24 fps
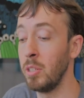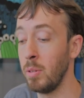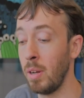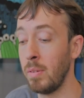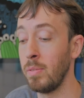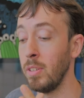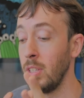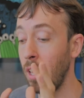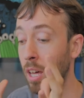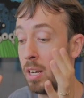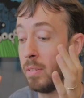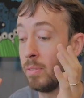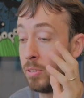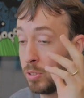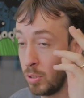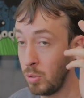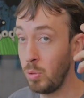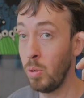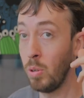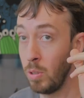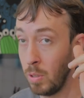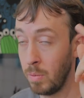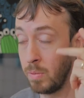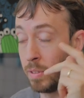you have a lot of
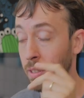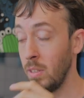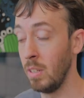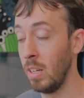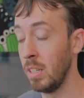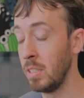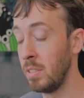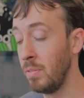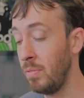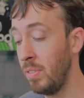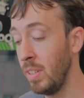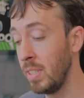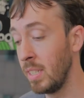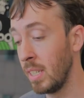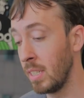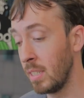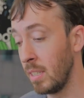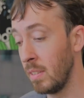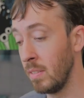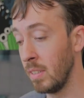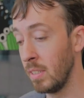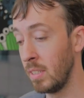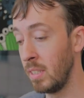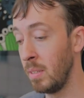control over the laws of physics
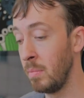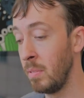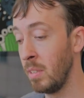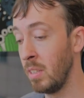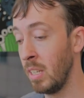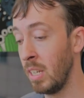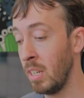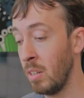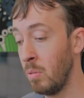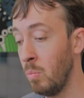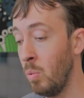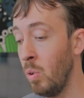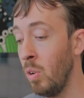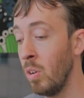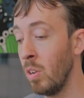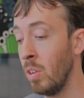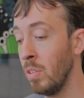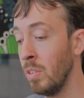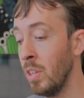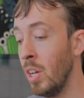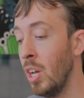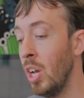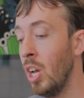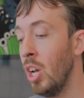in this simulated
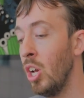world.